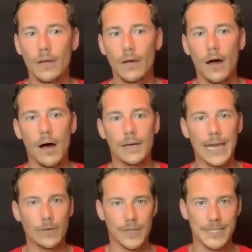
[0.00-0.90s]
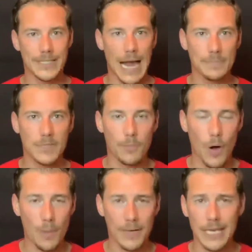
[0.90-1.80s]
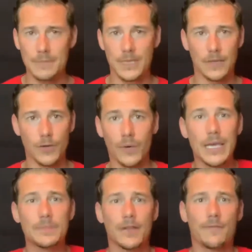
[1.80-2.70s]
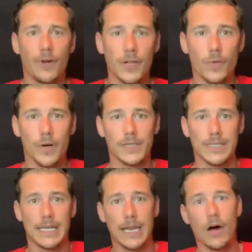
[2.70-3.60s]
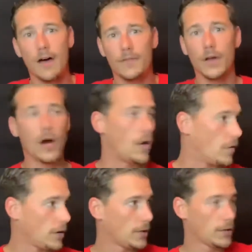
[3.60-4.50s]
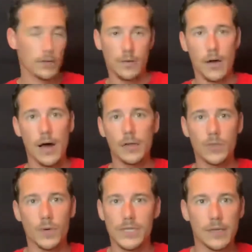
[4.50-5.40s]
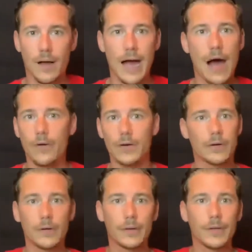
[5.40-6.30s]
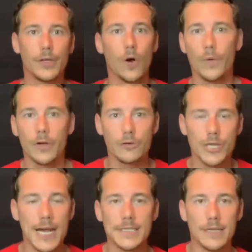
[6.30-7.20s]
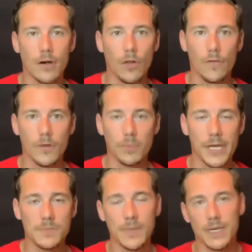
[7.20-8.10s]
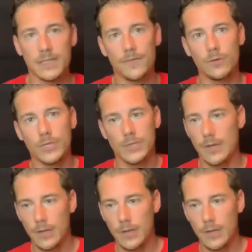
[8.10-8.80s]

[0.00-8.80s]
not only stops the ball, but keeps it in front of you where it doesn't hit off and go towards the dugout or, where you're chasing it all over the place. Because if you just